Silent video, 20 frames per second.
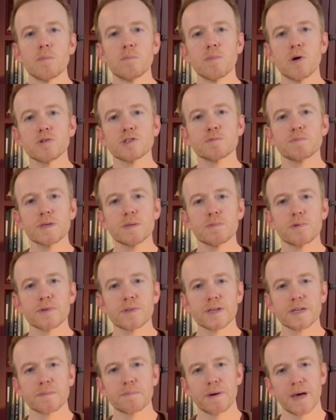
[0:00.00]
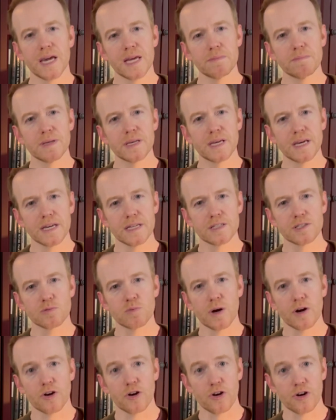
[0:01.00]
Most people think pain begins
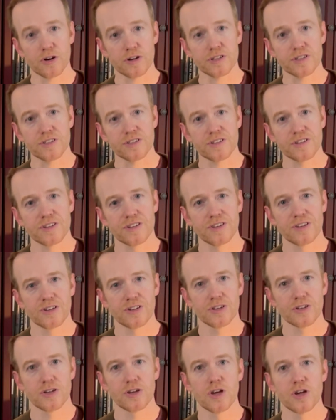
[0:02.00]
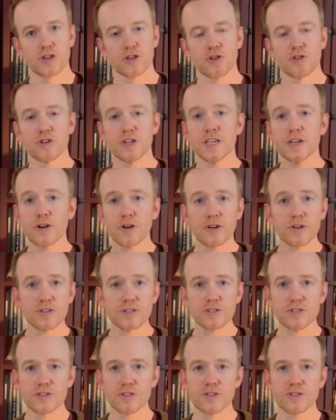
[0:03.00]
where it hurts. Your knee
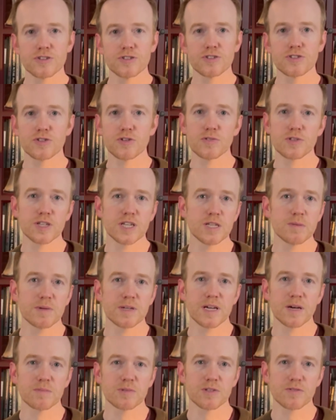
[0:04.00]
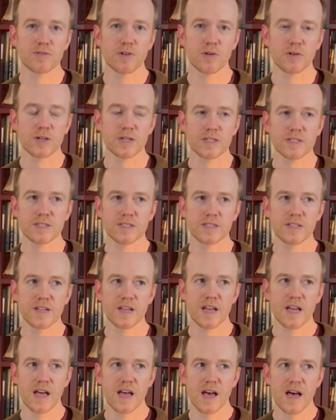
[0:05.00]
hurts, so the knee becomes the focus.
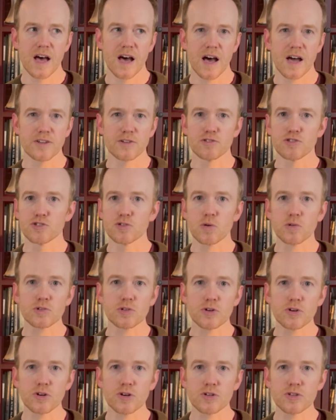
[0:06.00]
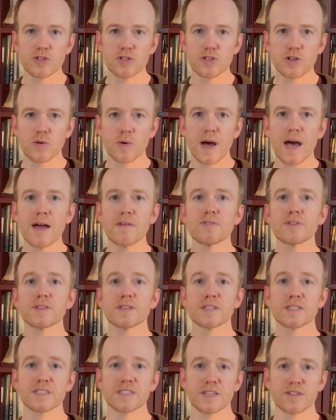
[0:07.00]
Your shoulder hurts, so
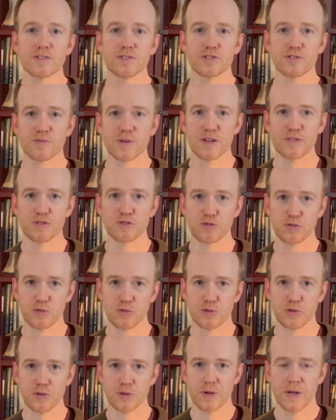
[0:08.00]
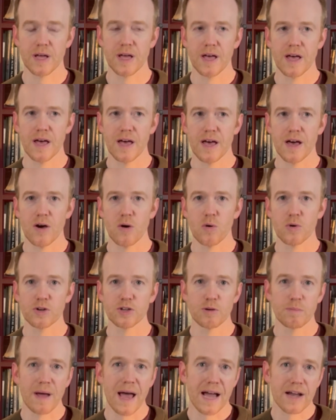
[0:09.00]
everything centers around the shoulder. Or
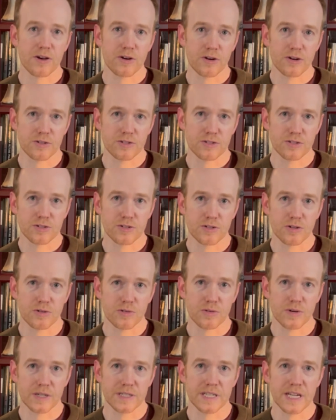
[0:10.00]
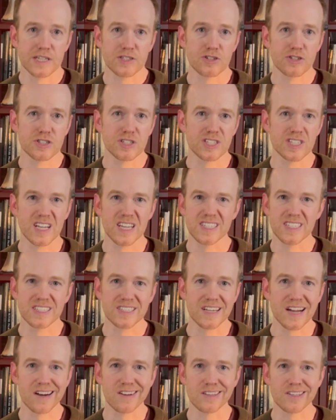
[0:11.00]
your back hurts, so attention stays
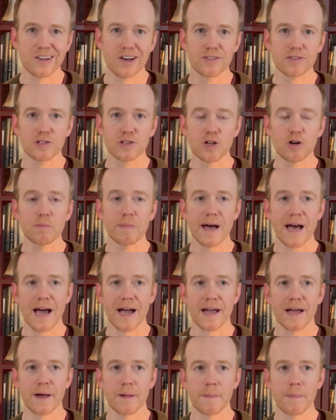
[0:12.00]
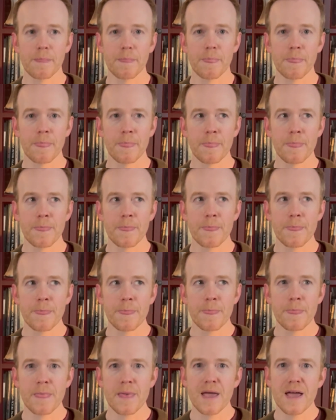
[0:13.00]
entirely on the low back.
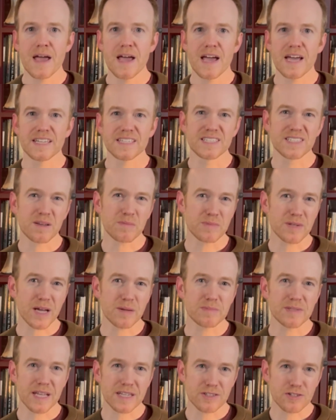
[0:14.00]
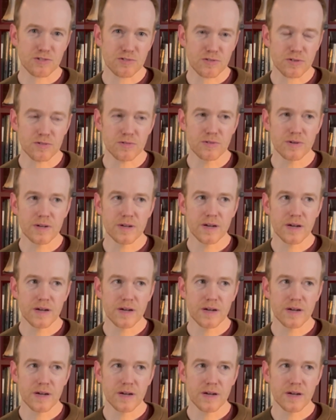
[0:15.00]
And sometimes that's true,